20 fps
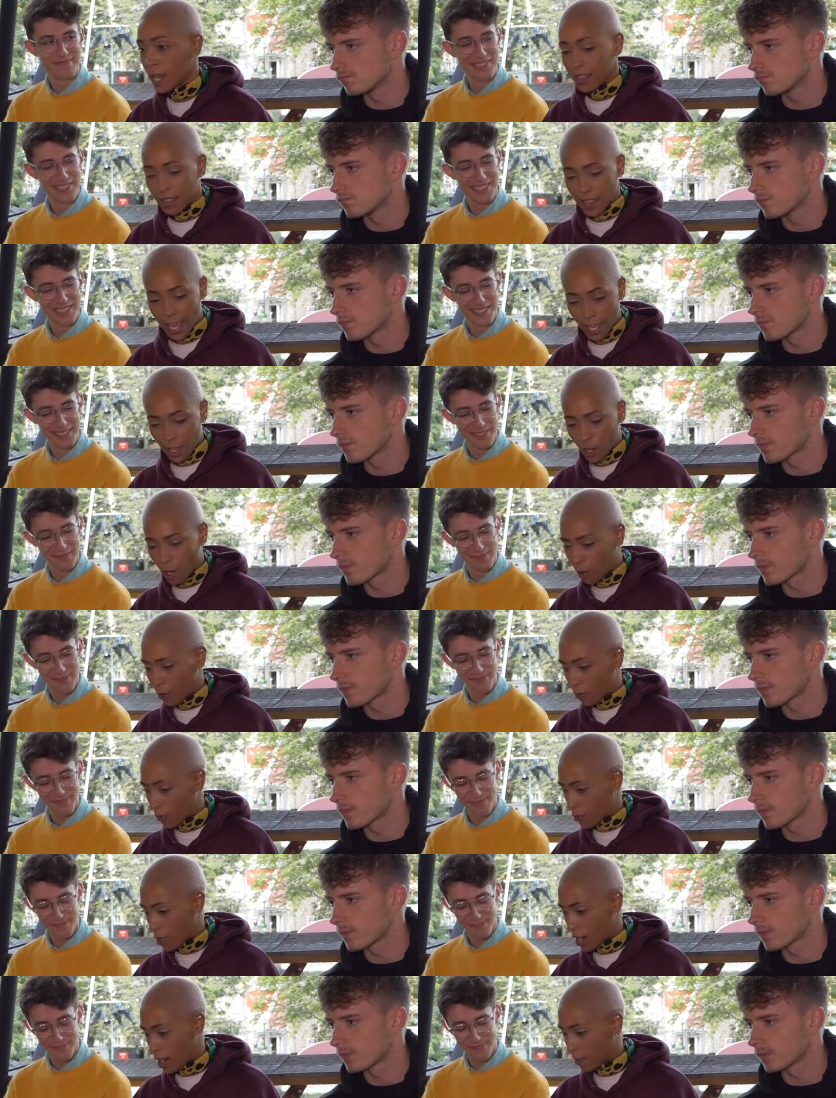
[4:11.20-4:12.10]
Speaker 1: They go
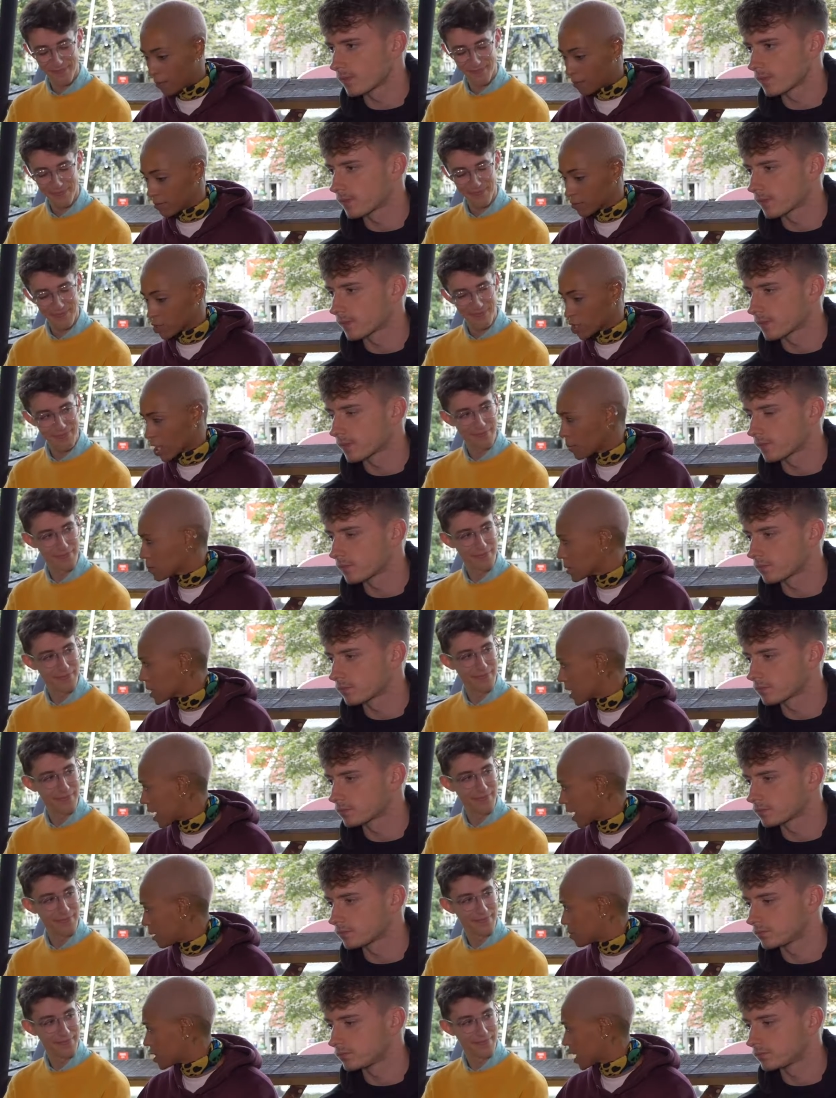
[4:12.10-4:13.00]
from
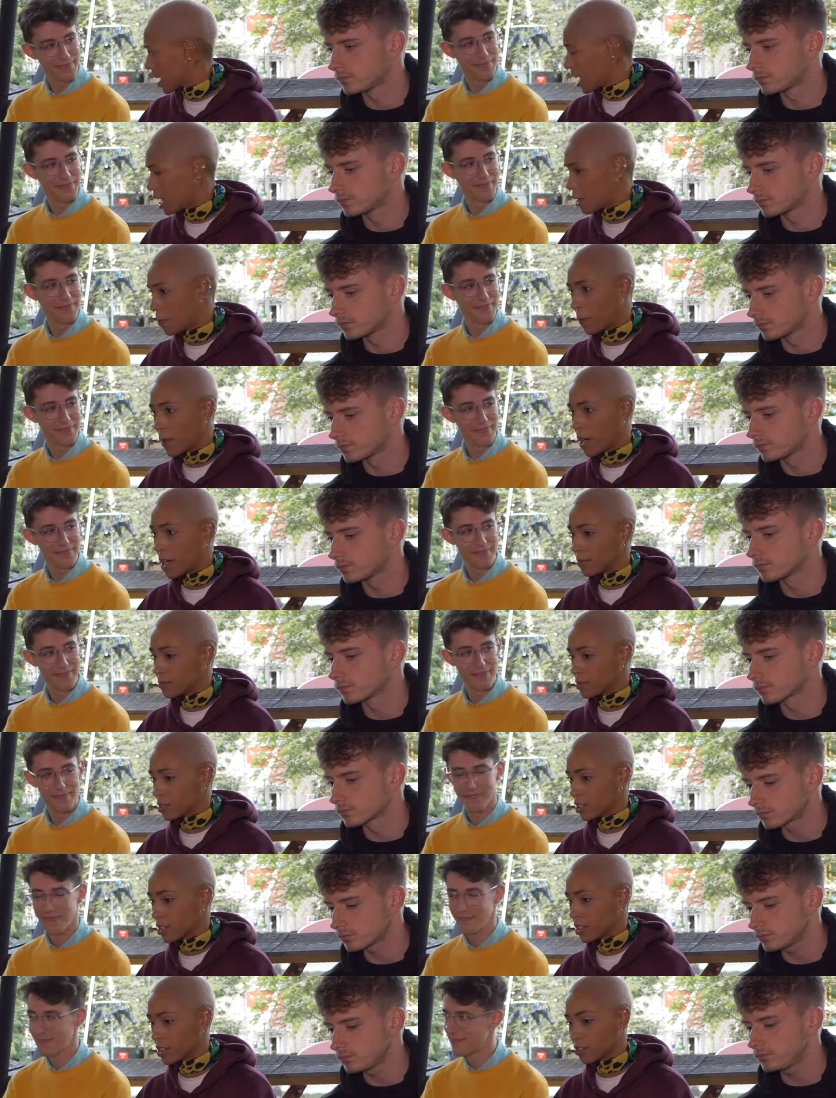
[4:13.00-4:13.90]
dubstep to hip hop
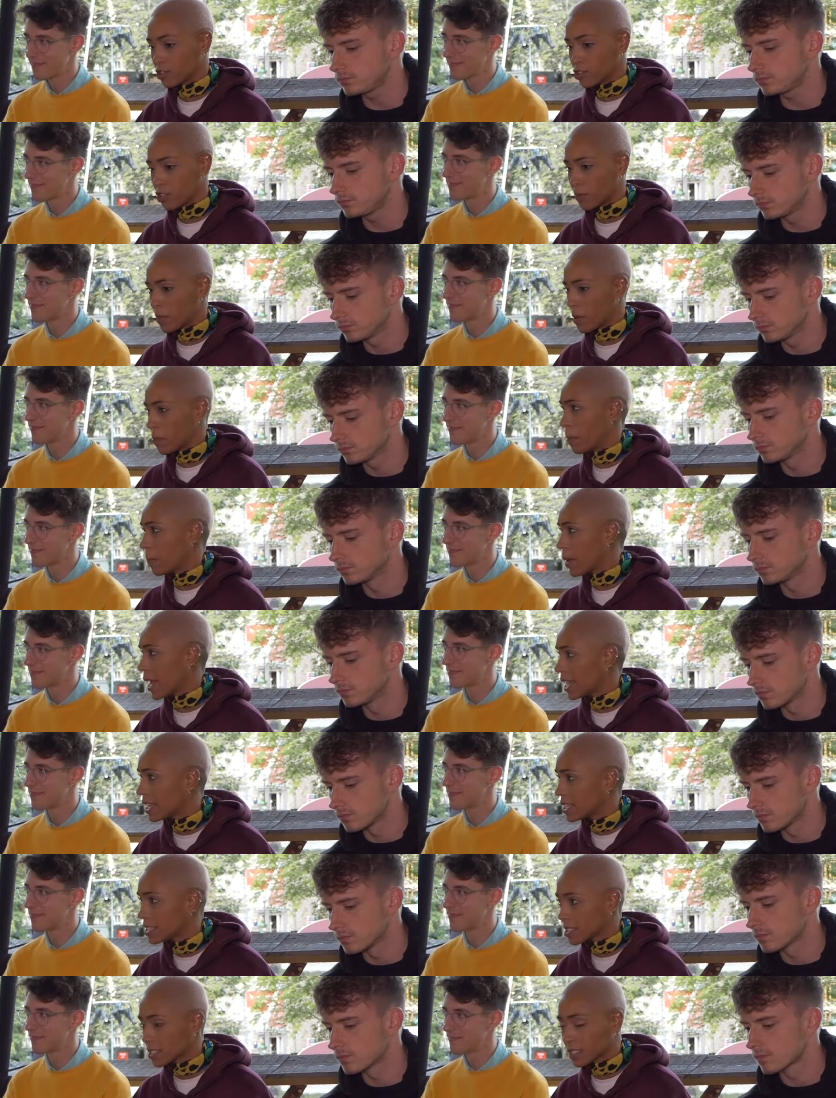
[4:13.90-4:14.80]
to drum and
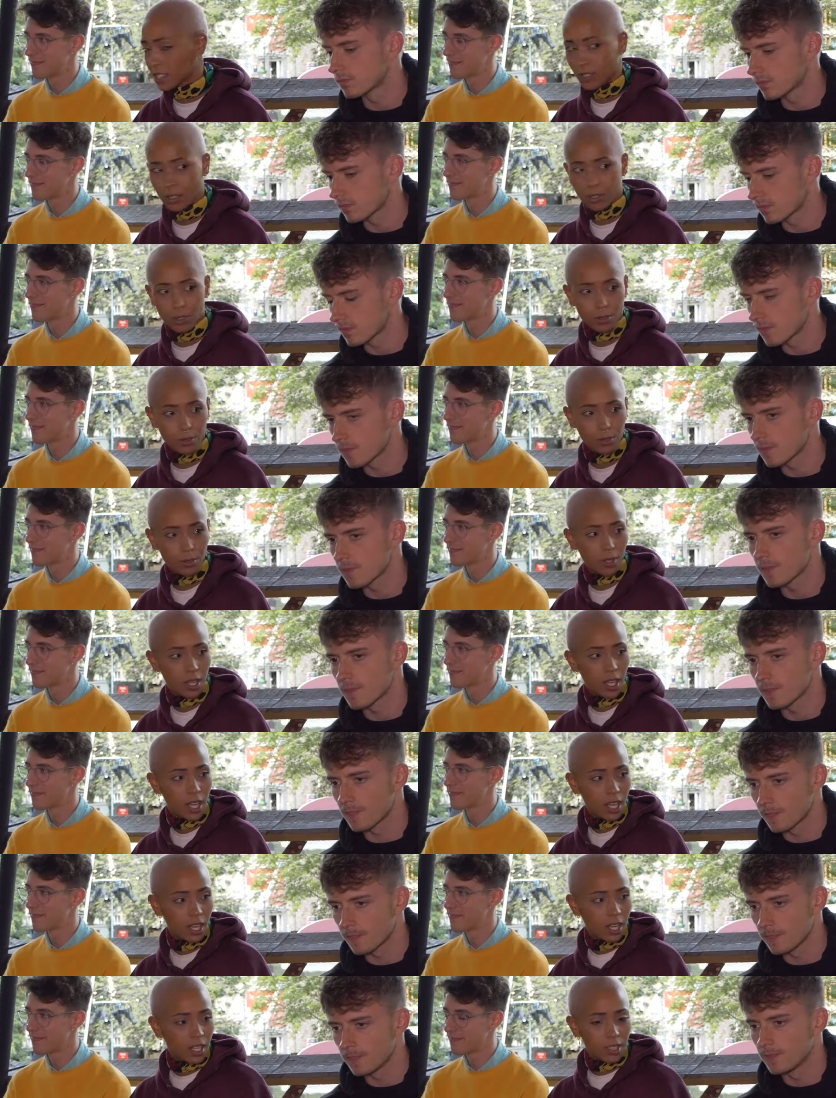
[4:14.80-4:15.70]
bass to
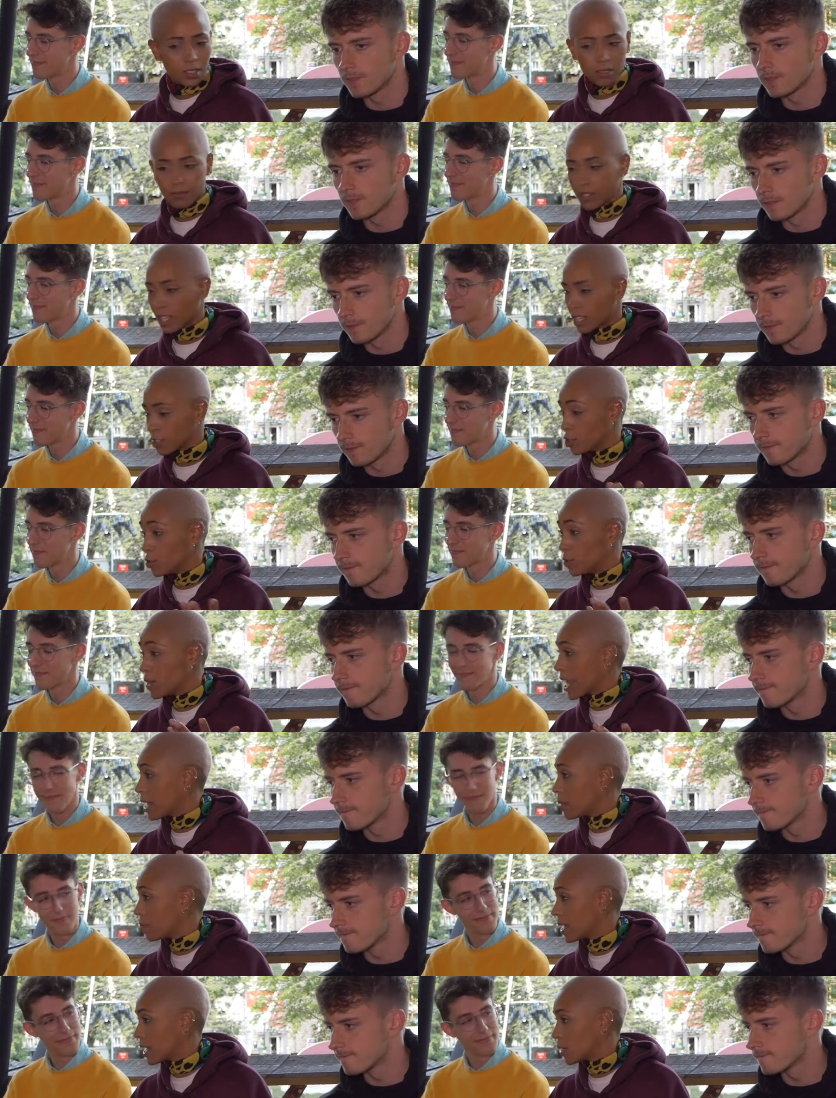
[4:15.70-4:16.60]
you
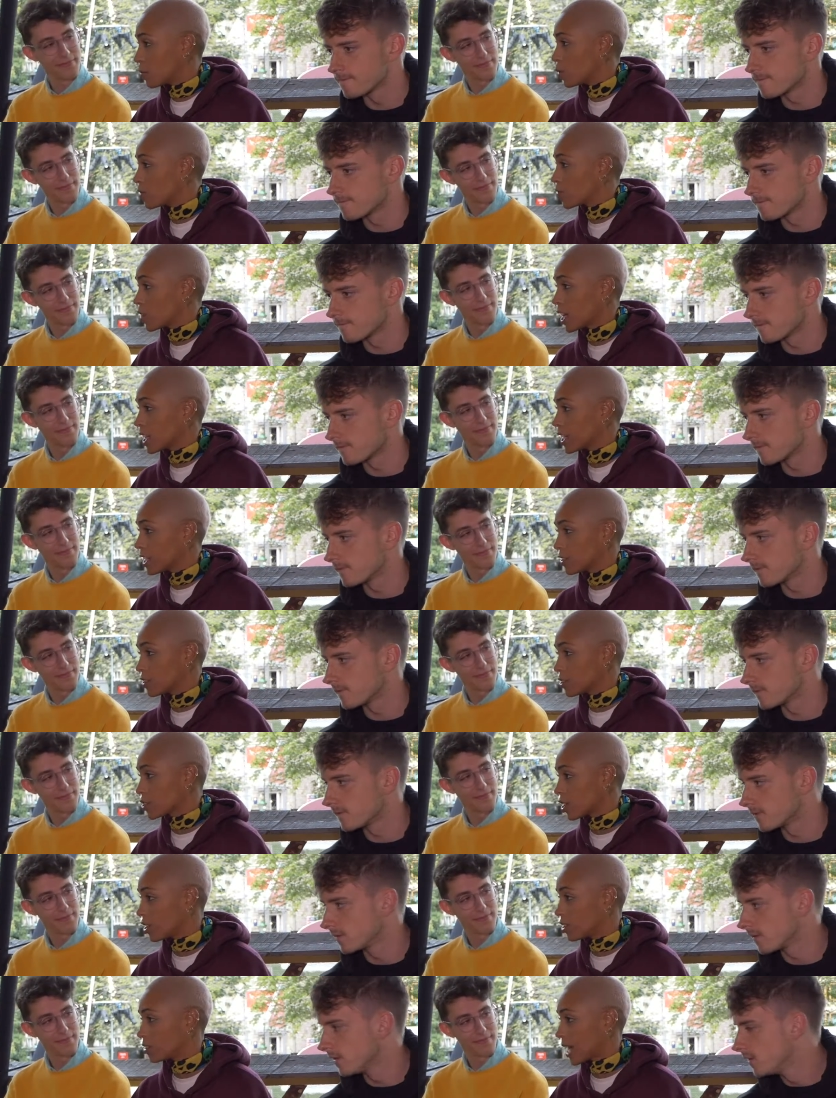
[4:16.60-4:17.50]
name it. We've got it in the
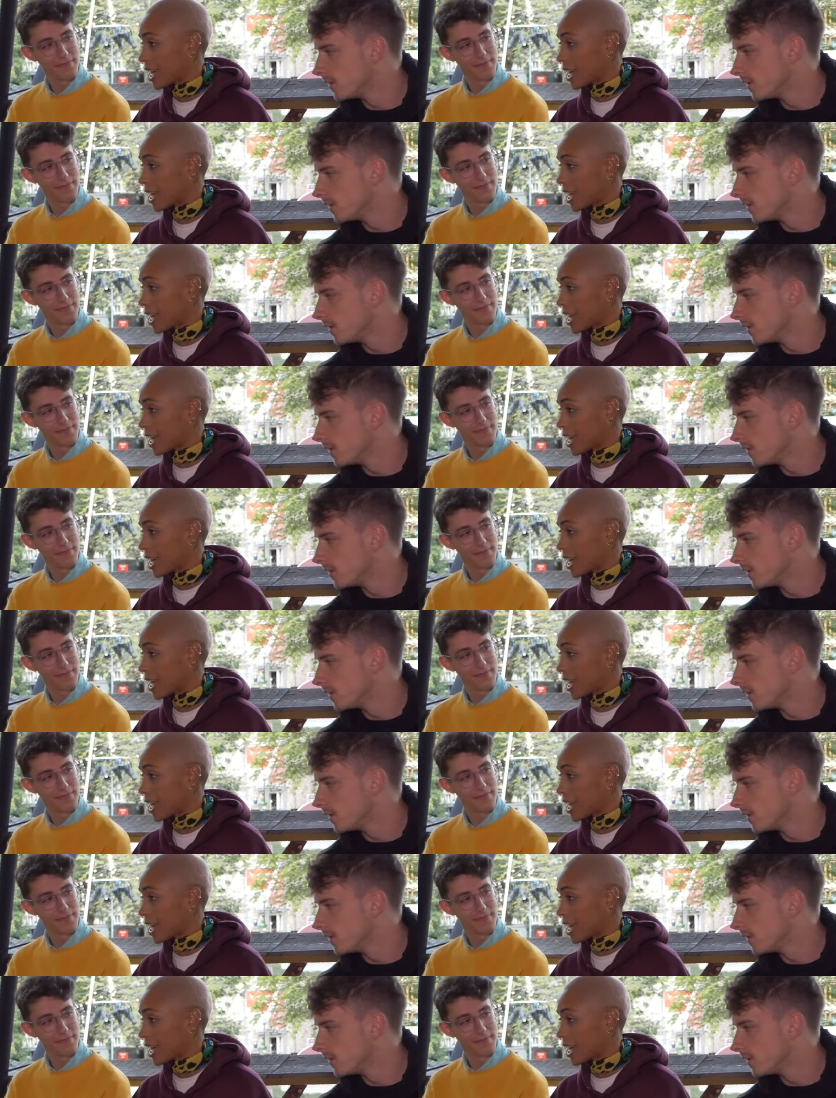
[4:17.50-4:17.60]
show,